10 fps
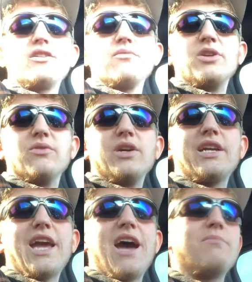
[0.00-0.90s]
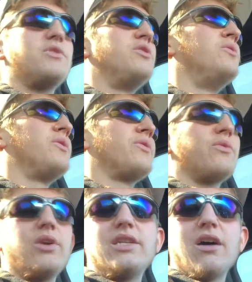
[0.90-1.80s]
have been recapped 2 and
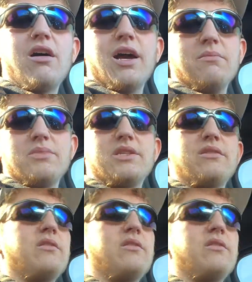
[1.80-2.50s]
3 times.